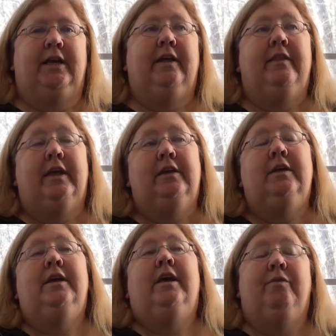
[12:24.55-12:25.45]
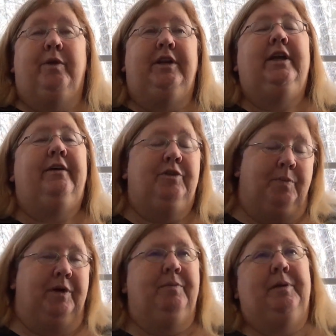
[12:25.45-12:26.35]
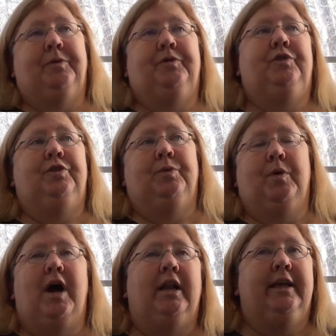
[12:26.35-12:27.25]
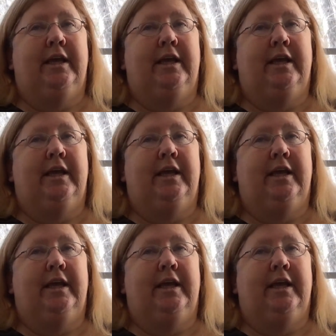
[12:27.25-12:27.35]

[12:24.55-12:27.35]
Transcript: And then if we did have to bring people to Raleigh,